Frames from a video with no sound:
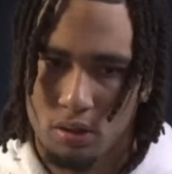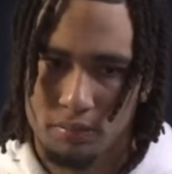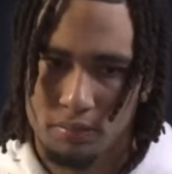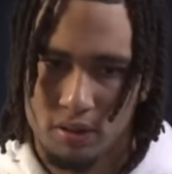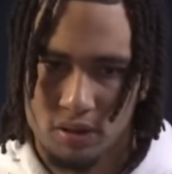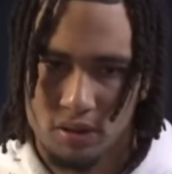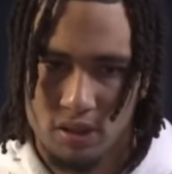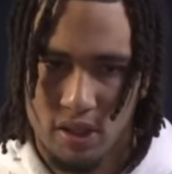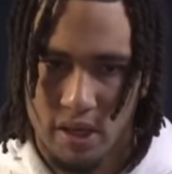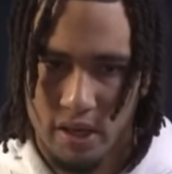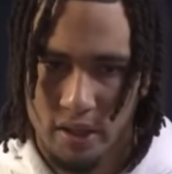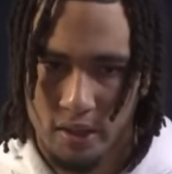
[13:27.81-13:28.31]

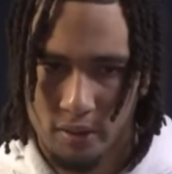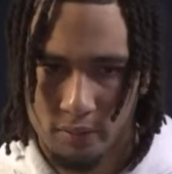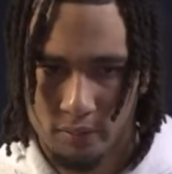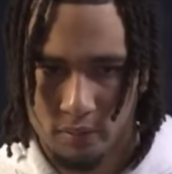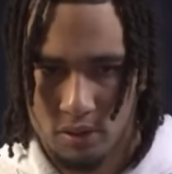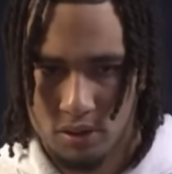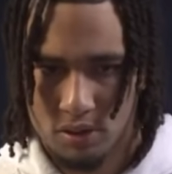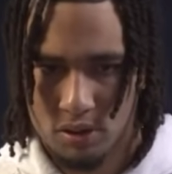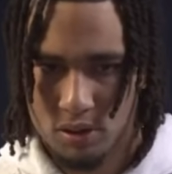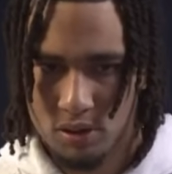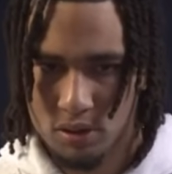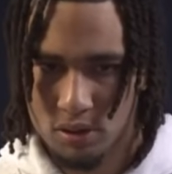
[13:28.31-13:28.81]
This
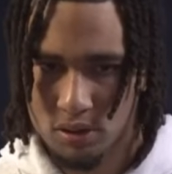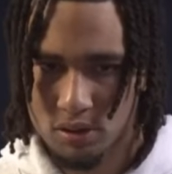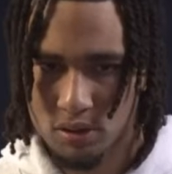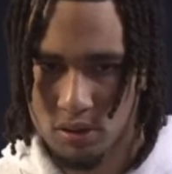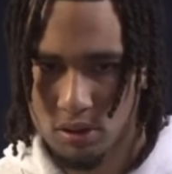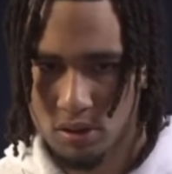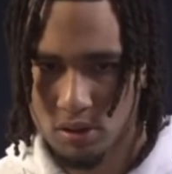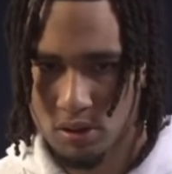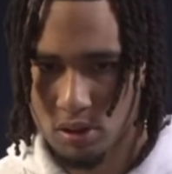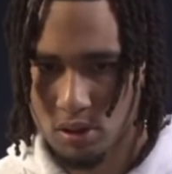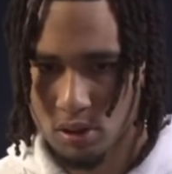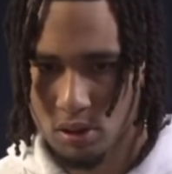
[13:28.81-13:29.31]
game is
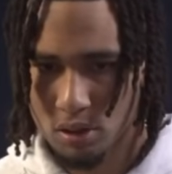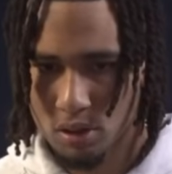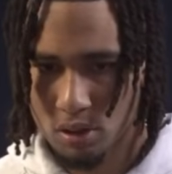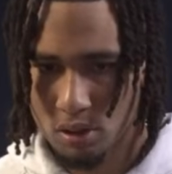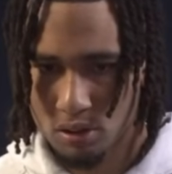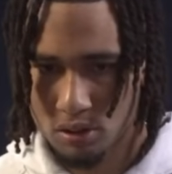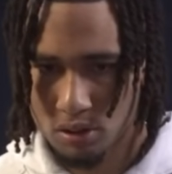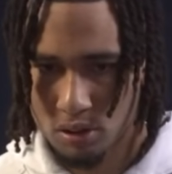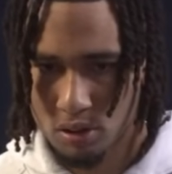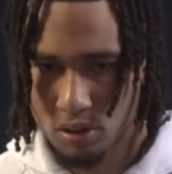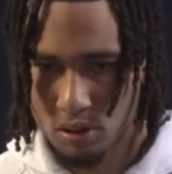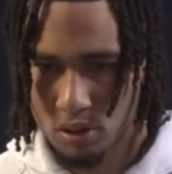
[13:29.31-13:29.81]

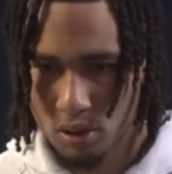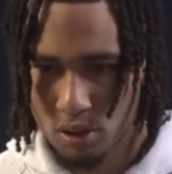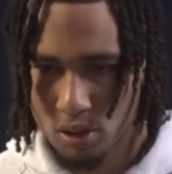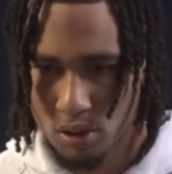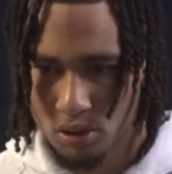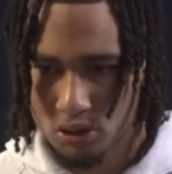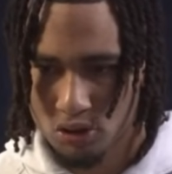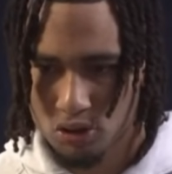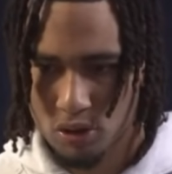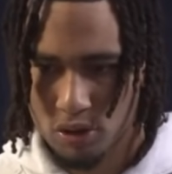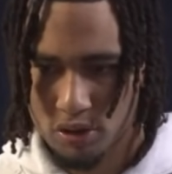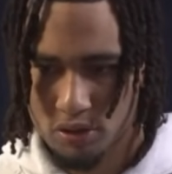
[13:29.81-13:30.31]
a
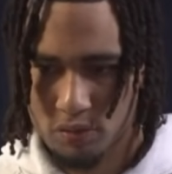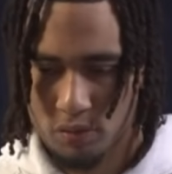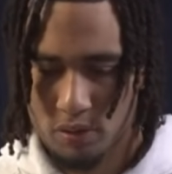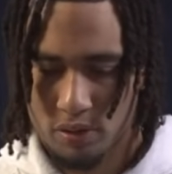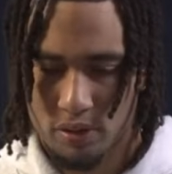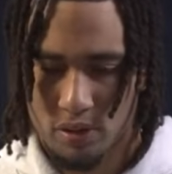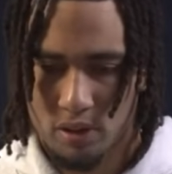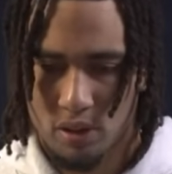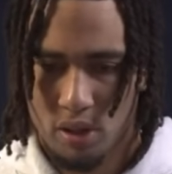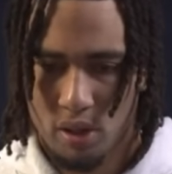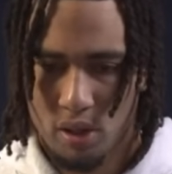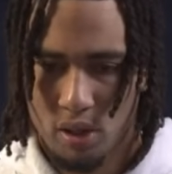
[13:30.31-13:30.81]

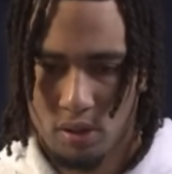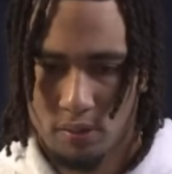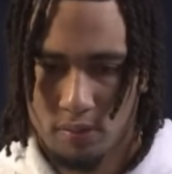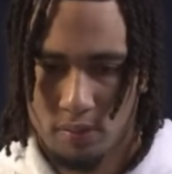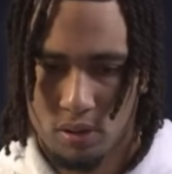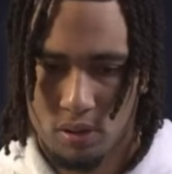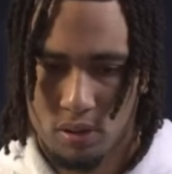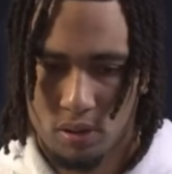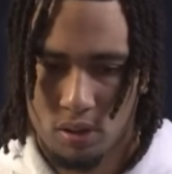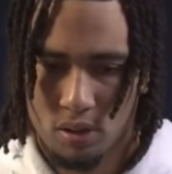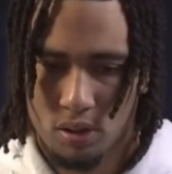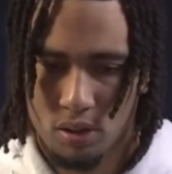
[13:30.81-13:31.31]
trustworthy
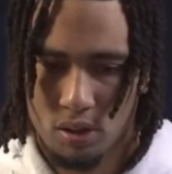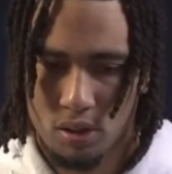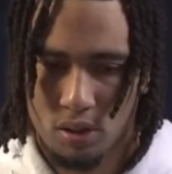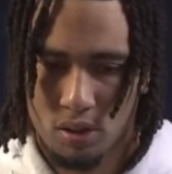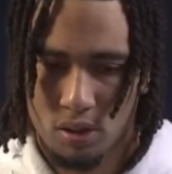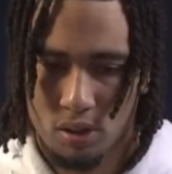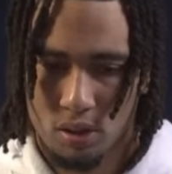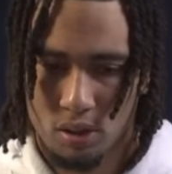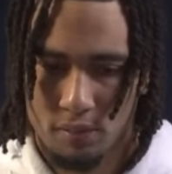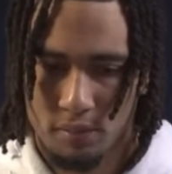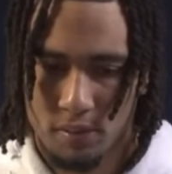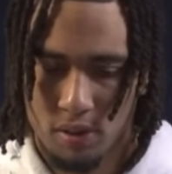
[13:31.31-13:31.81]
game,
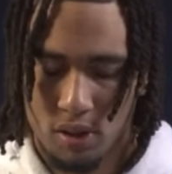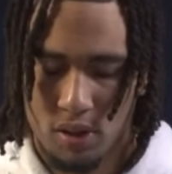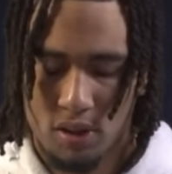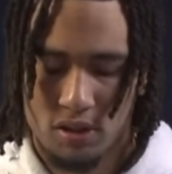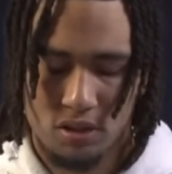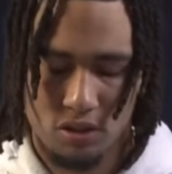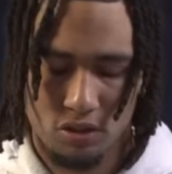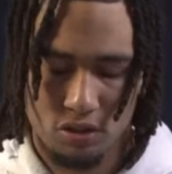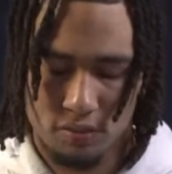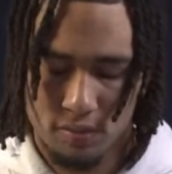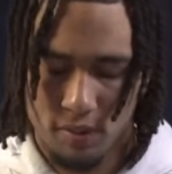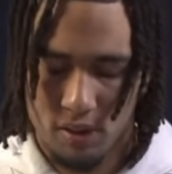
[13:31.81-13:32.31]
and it
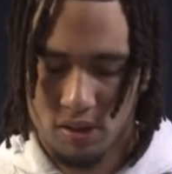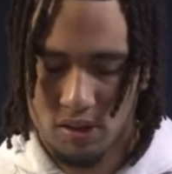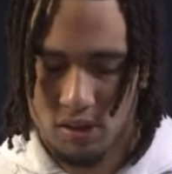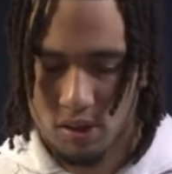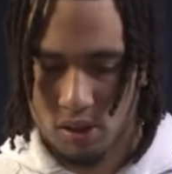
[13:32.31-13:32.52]
keeps